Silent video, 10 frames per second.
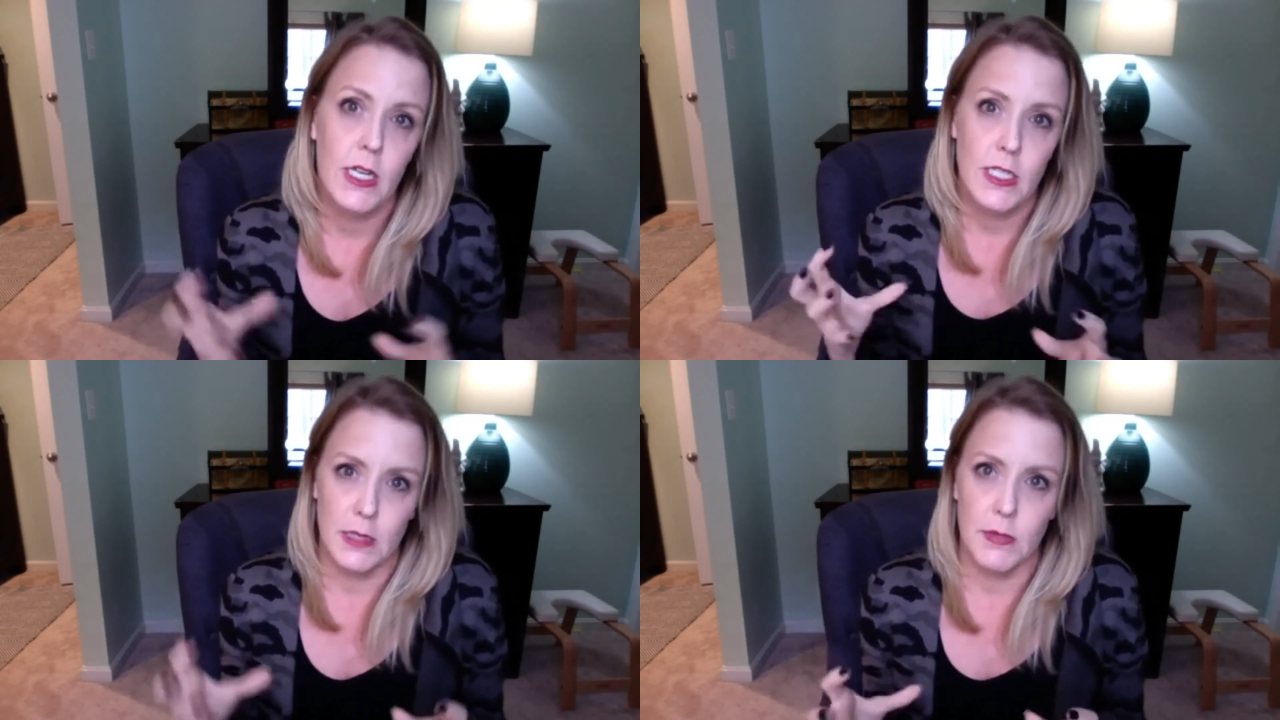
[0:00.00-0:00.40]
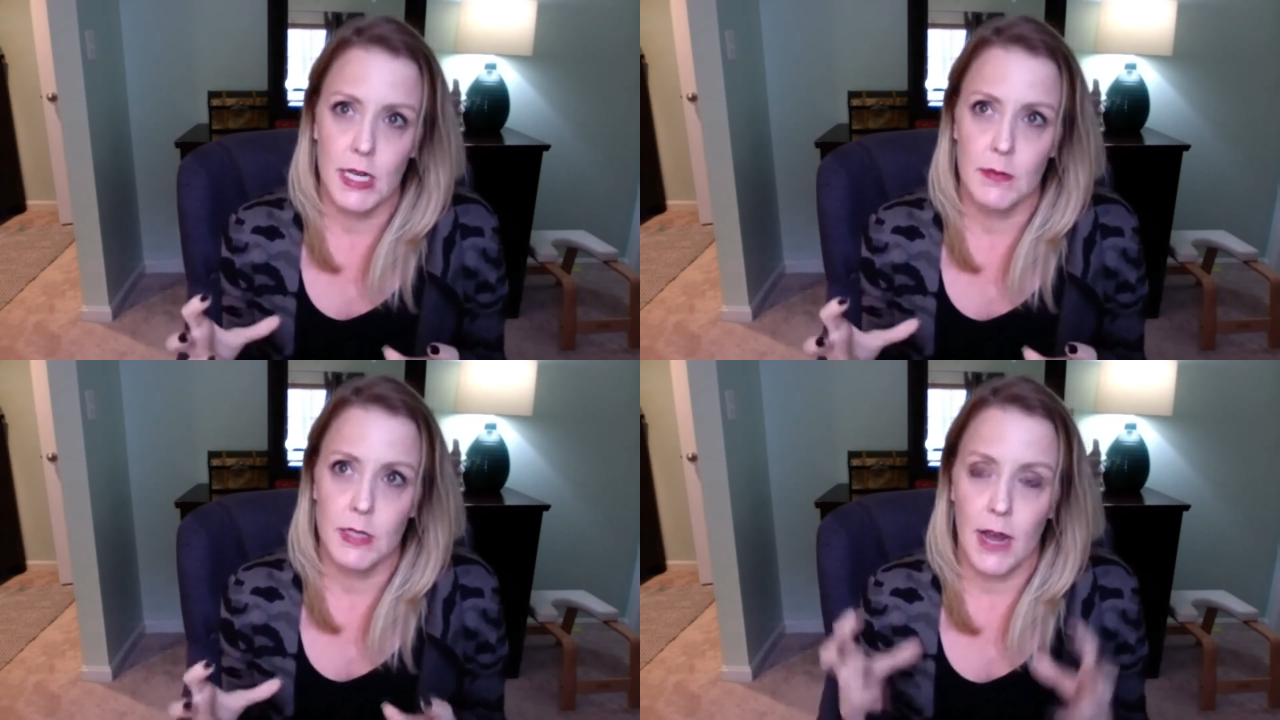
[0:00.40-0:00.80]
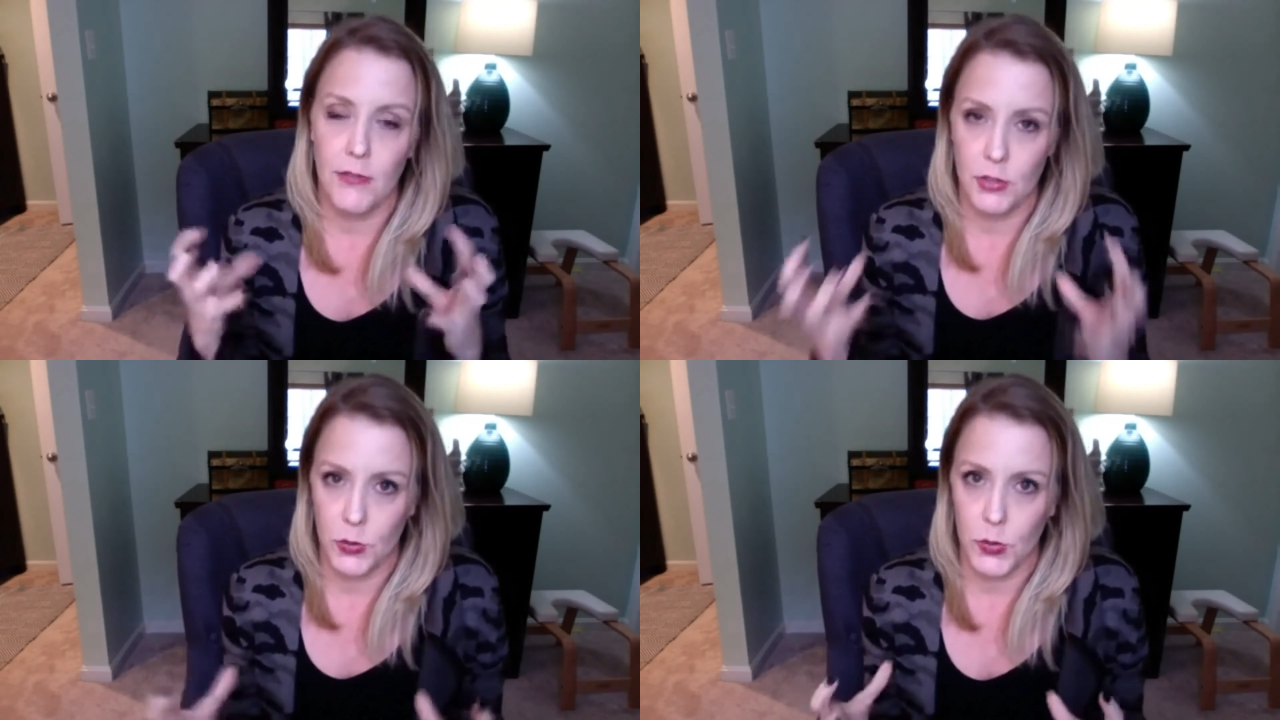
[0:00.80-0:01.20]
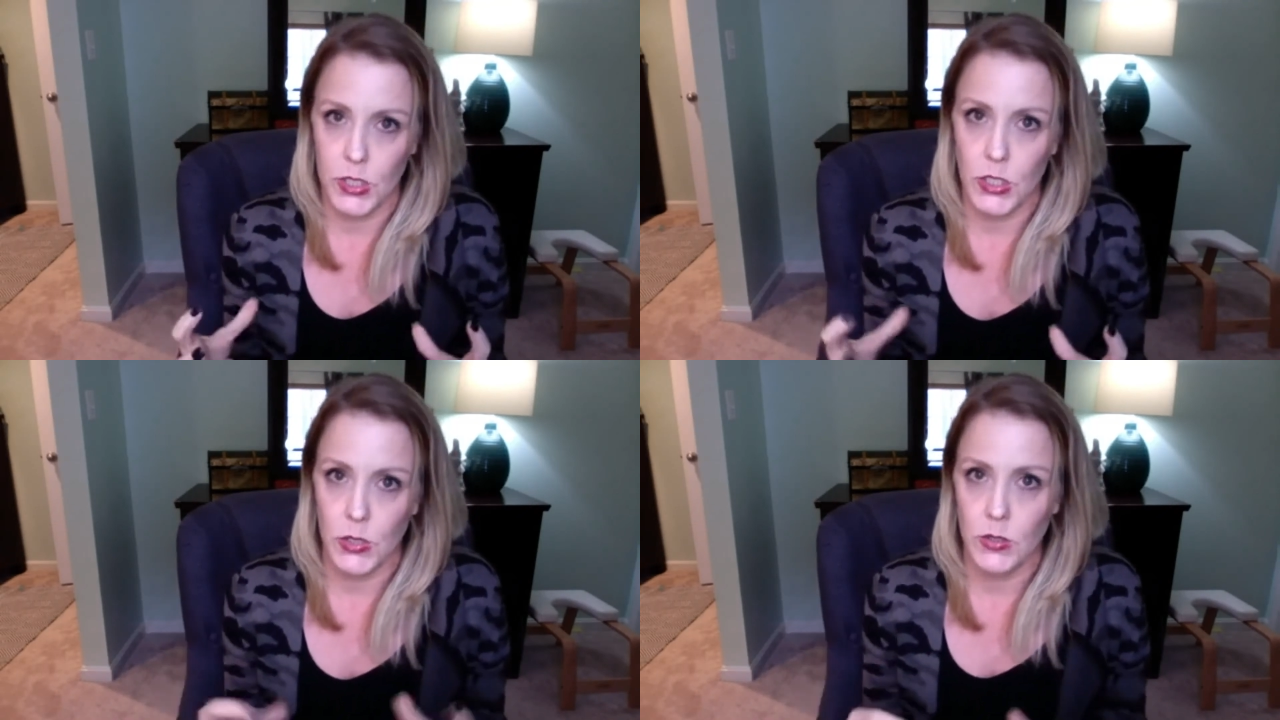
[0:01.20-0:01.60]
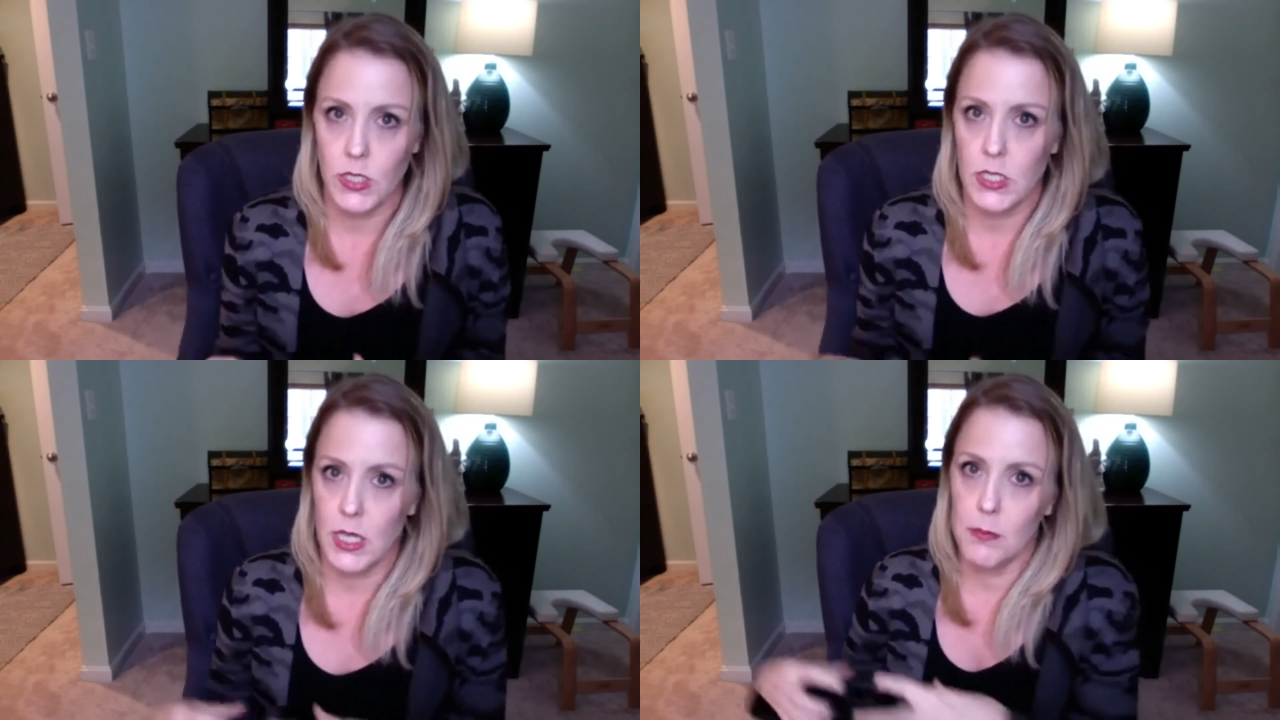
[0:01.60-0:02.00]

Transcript: Sometimes after the course closes,